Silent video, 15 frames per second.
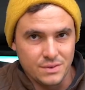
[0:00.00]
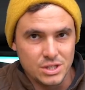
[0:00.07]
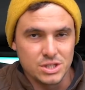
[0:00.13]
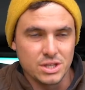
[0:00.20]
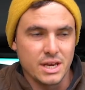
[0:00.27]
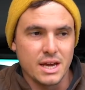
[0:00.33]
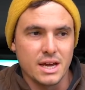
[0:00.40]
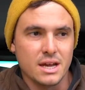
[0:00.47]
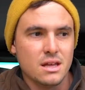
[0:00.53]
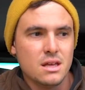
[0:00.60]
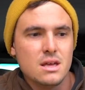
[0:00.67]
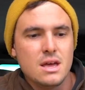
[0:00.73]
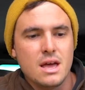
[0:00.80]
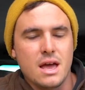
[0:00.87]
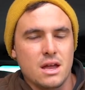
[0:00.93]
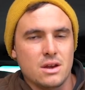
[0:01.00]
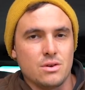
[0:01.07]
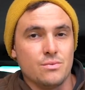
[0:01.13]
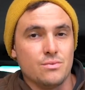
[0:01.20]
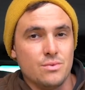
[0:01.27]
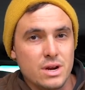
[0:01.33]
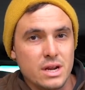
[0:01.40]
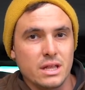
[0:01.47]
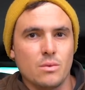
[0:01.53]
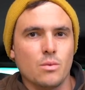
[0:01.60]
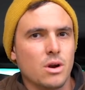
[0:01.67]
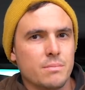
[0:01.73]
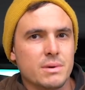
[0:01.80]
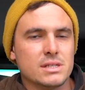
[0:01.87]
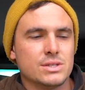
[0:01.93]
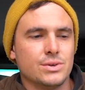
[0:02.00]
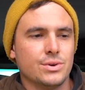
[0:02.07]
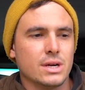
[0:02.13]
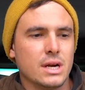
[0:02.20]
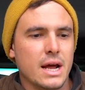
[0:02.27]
fish there, and you'd really want to be sorted